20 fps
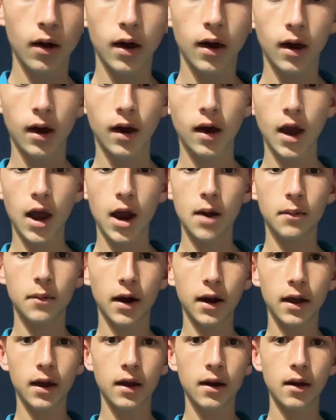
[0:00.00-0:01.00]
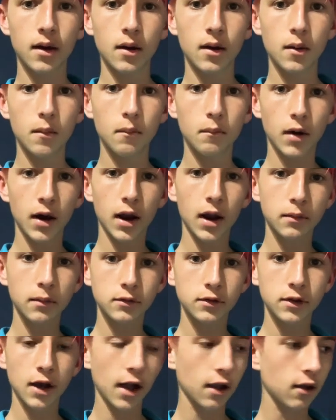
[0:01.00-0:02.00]
Hey everybody, my name's
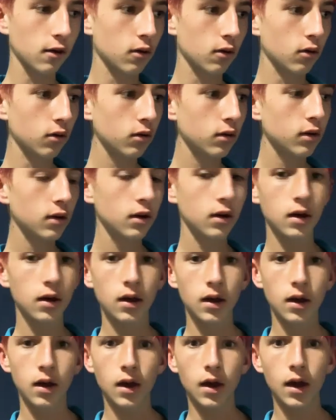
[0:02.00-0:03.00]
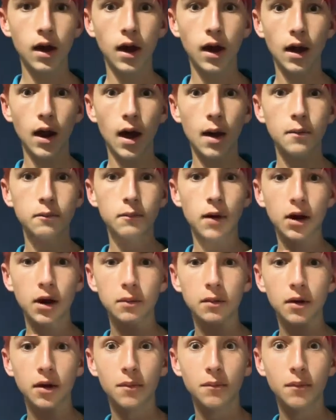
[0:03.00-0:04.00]
Tyler Holt, and I'm about to
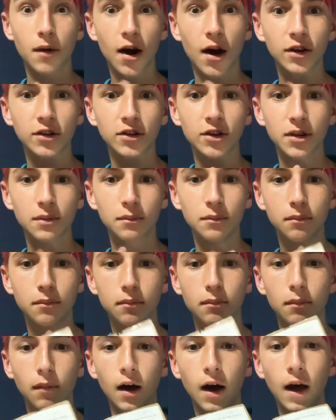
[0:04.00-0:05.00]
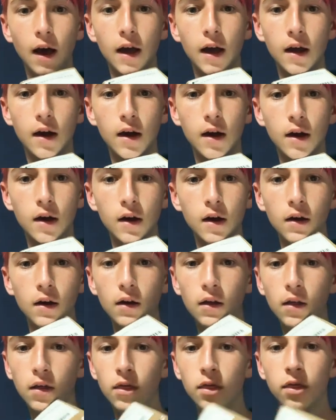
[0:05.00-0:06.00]
be unboxing my
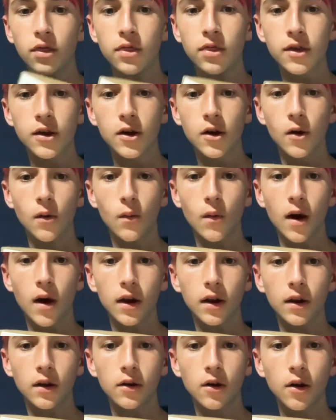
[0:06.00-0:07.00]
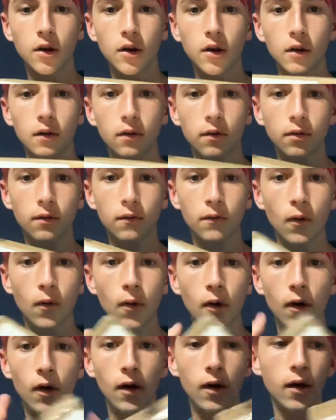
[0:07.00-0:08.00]
Durga
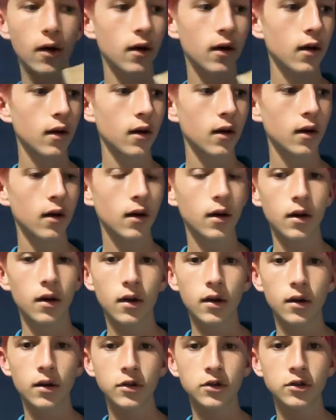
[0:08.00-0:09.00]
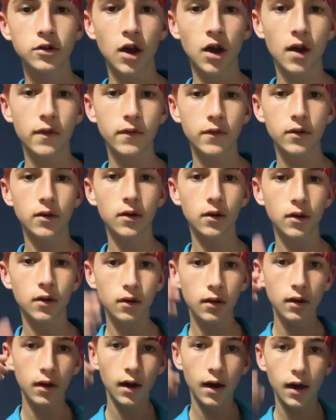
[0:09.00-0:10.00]
4. Sorry for the
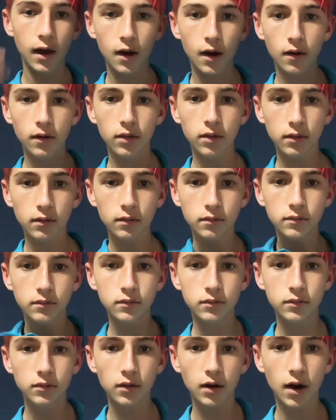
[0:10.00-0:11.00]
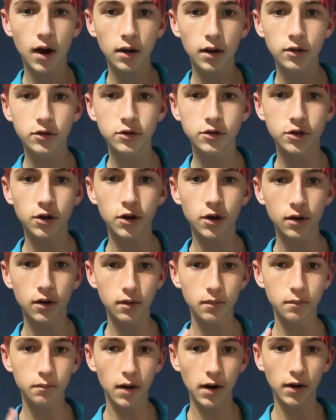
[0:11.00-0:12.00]
hair and collared shirt,
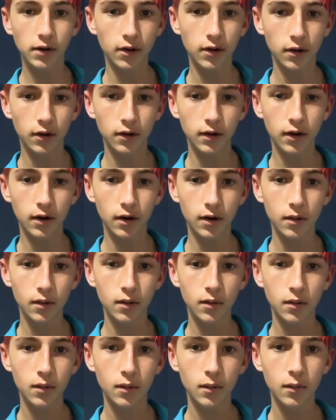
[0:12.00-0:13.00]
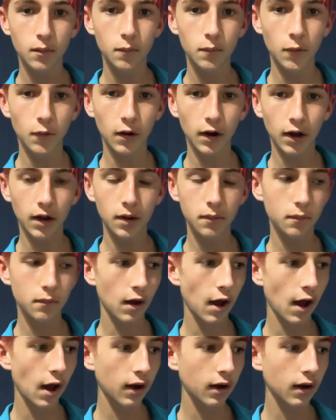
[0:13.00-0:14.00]
about to go to dinner. But when I come
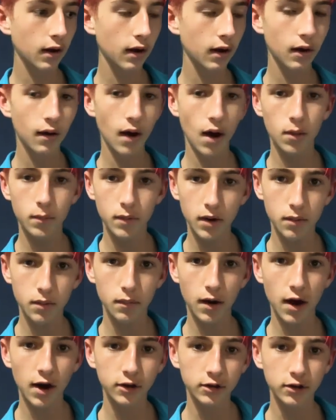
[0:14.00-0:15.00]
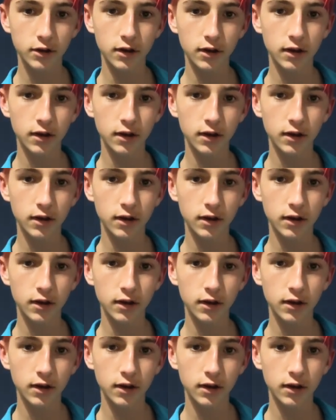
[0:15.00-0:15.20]
back, I'll be unboxing.